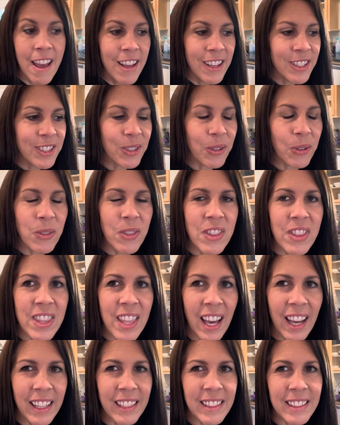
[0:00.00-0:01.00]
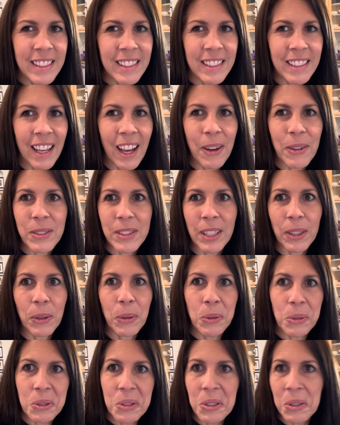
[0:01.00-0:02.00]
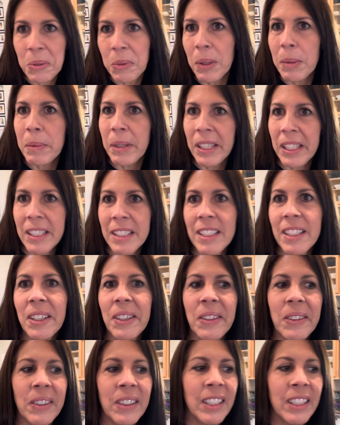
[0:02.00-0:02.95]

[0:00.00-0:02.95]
So I was like, oh shoot, what am I gonna do?